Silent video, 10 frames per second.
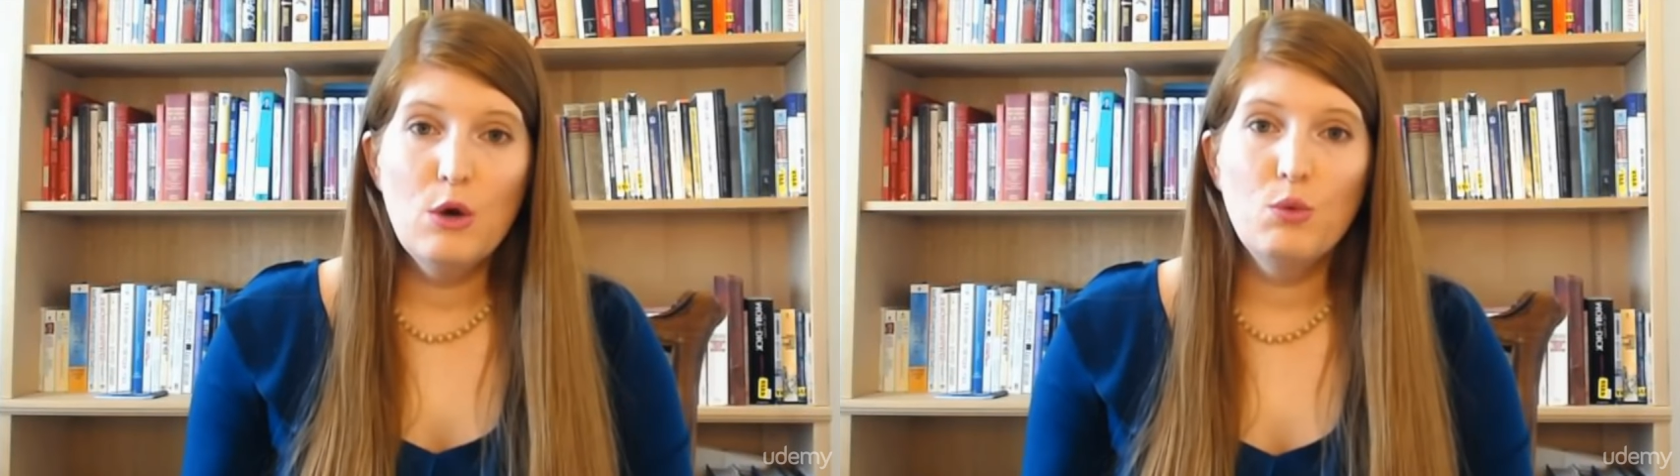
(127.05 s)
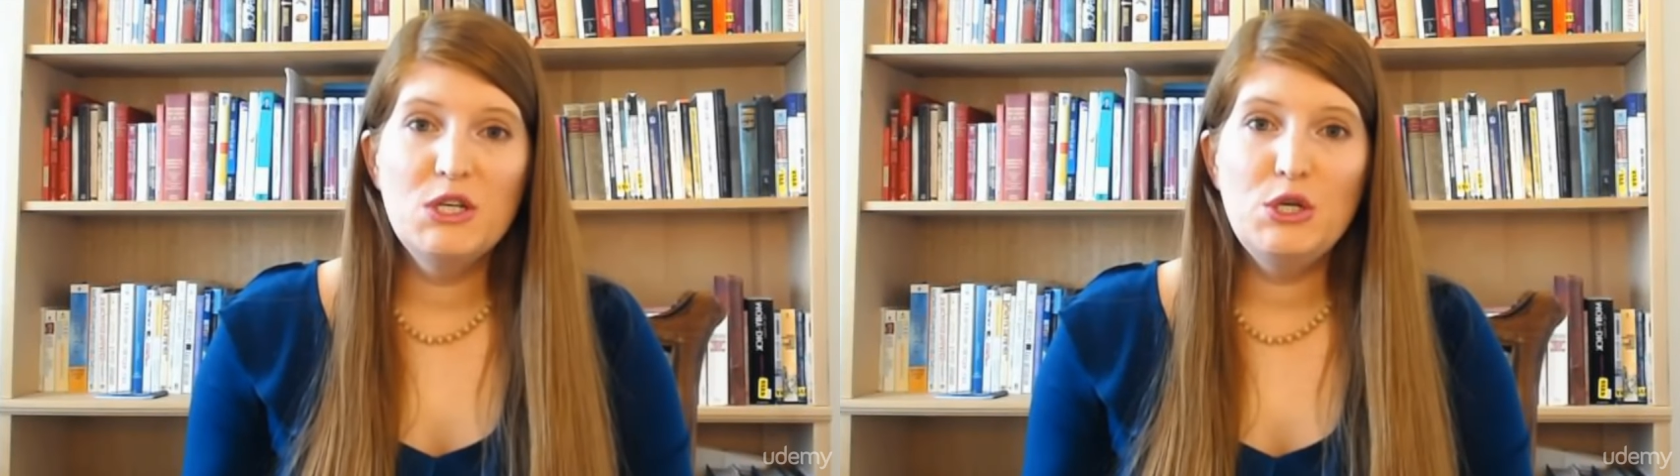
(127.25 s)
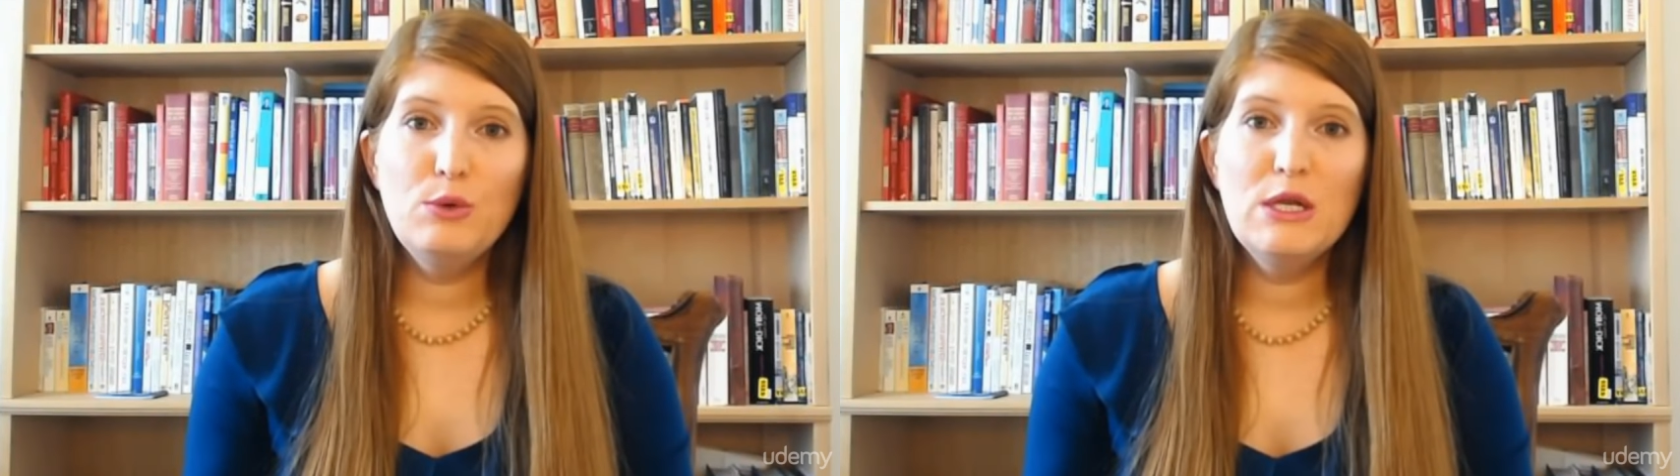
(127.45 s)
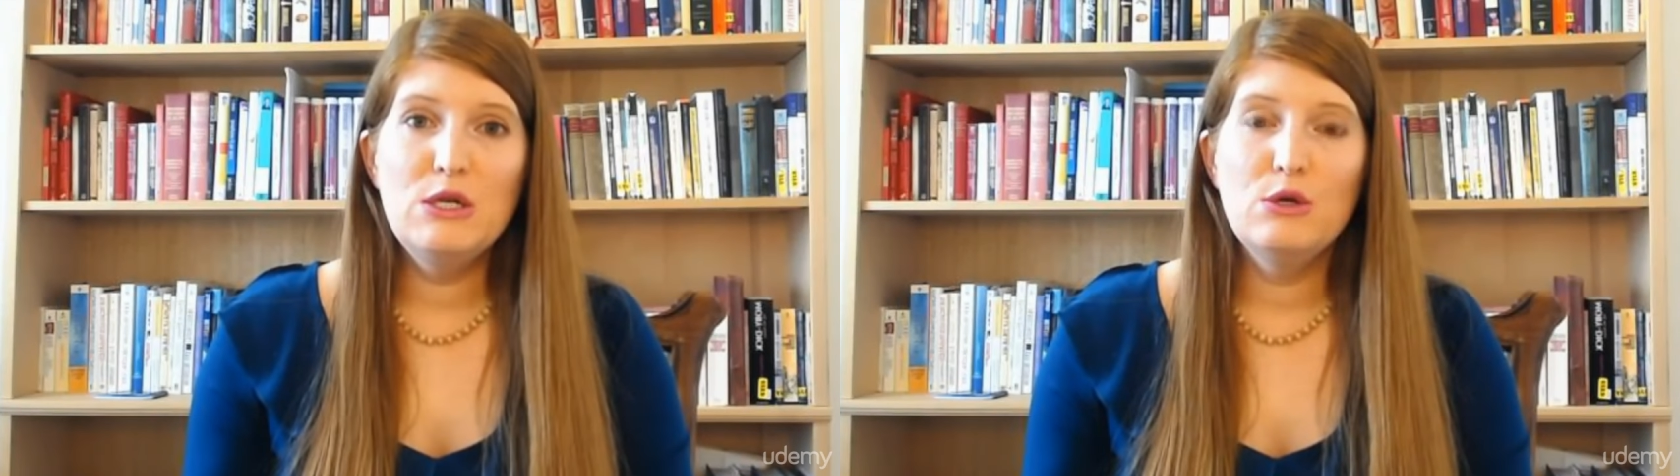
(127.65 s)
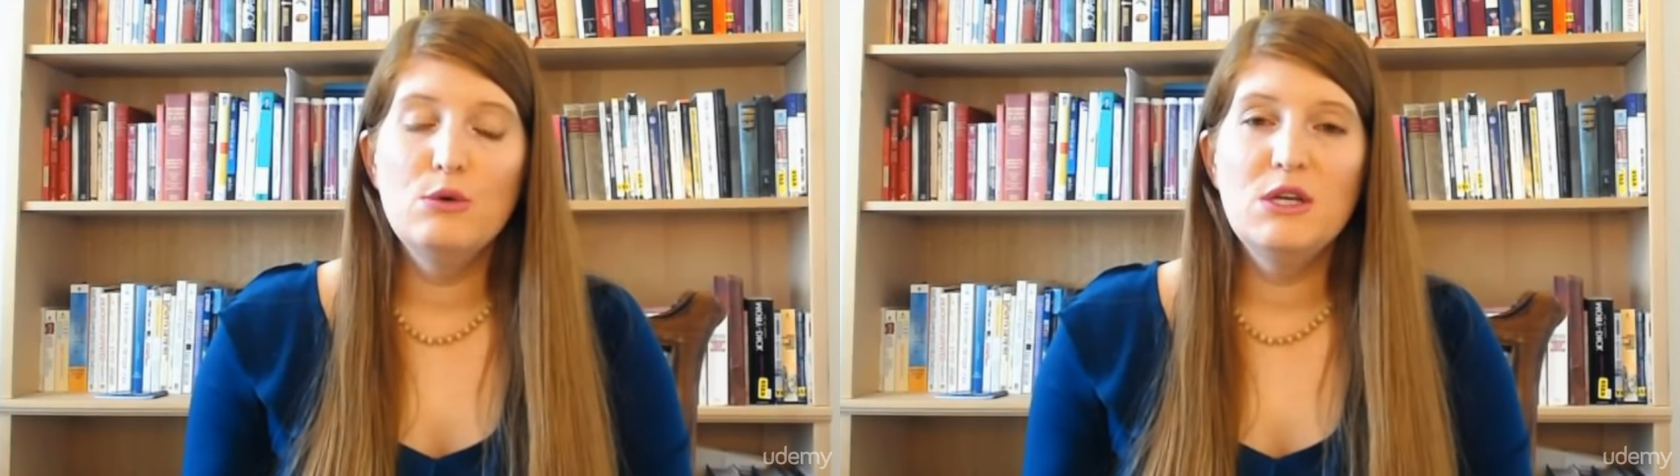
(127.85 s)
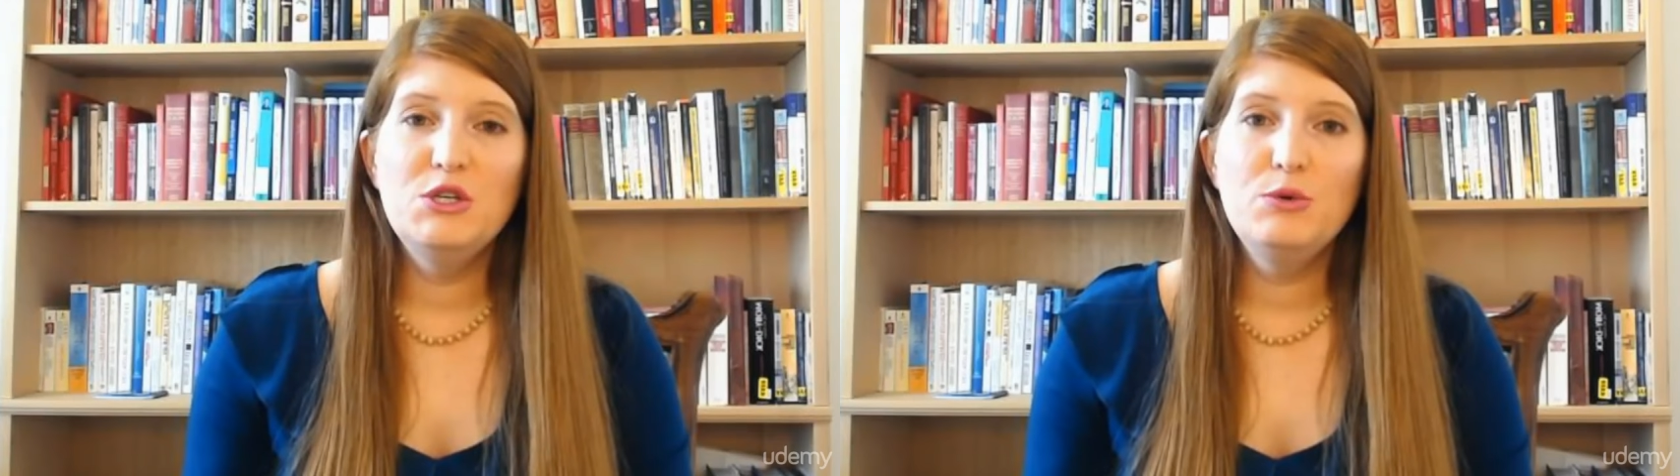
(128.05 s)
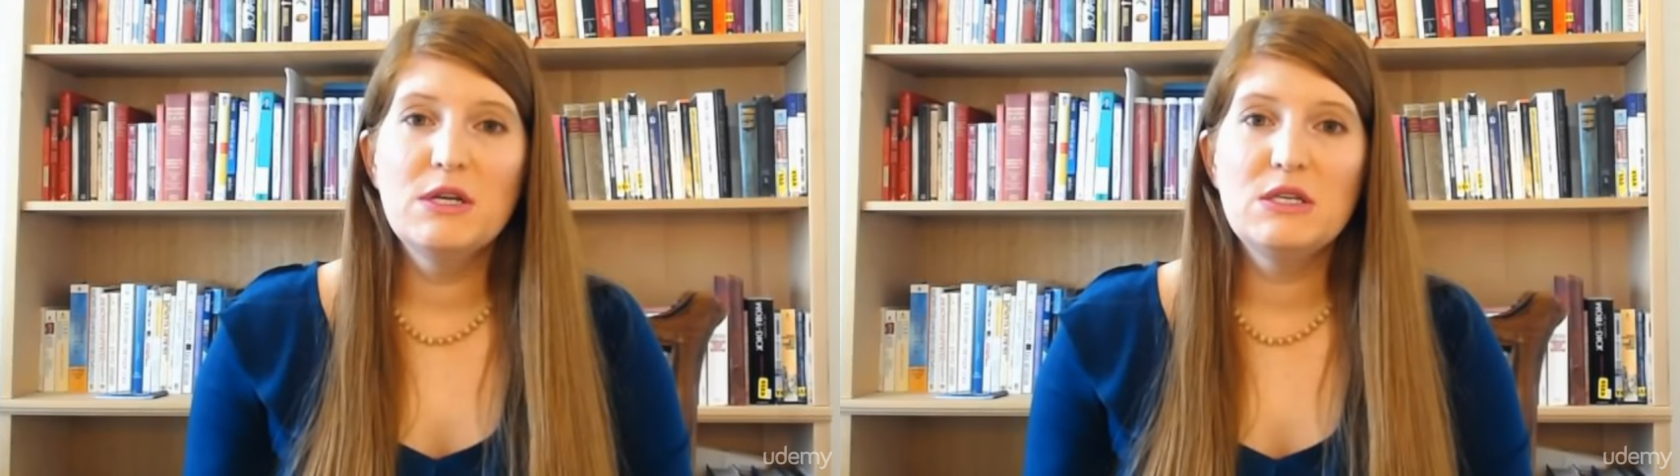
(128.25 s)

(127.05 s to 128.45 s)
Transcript: What you can do is you can